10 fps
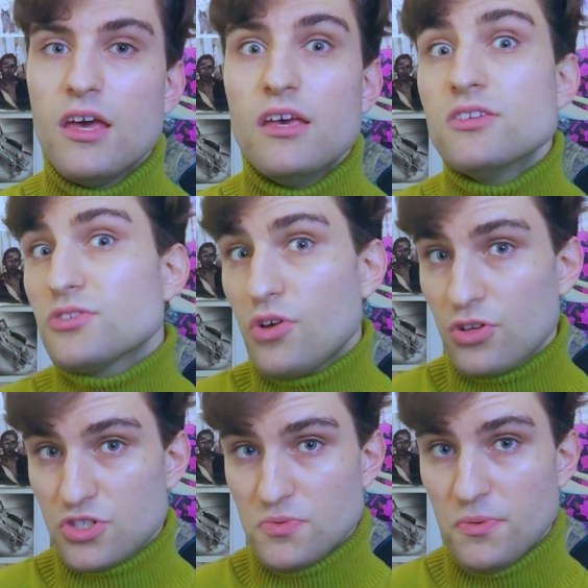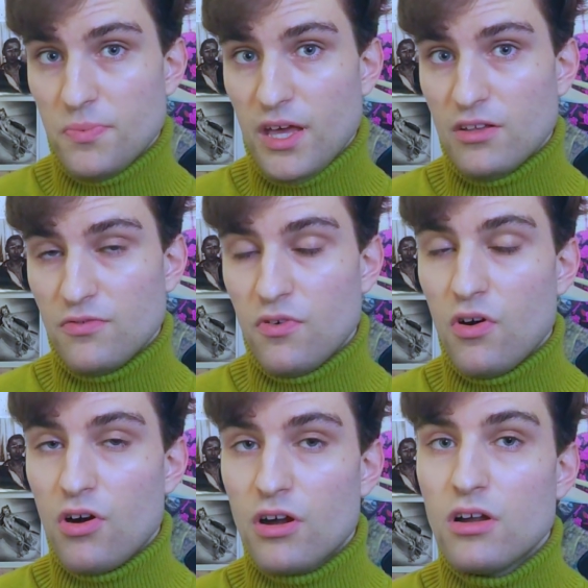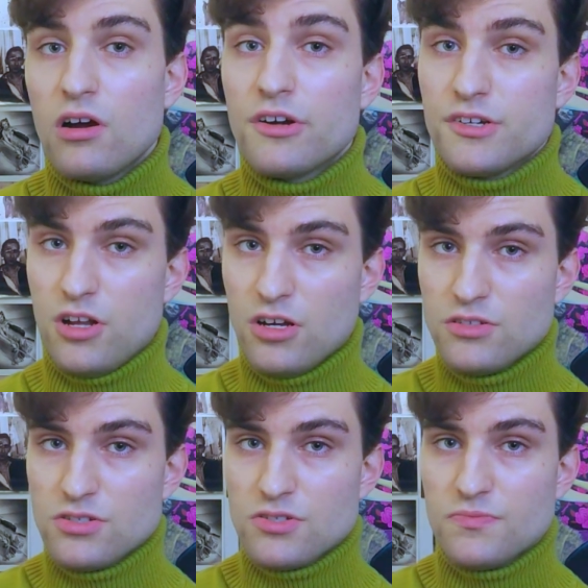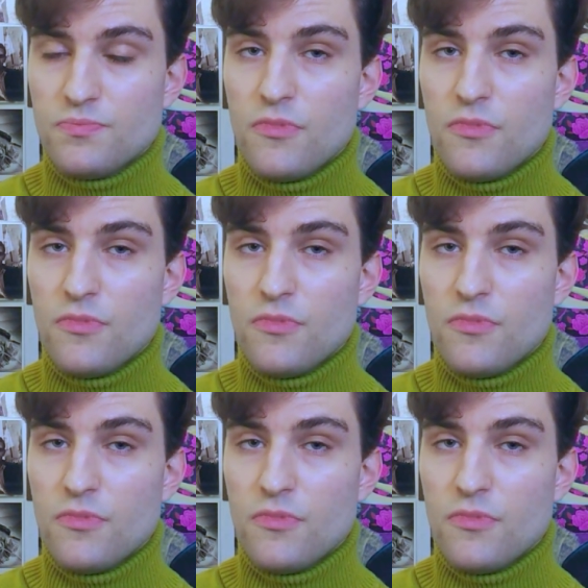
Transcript: is going to be paid for or not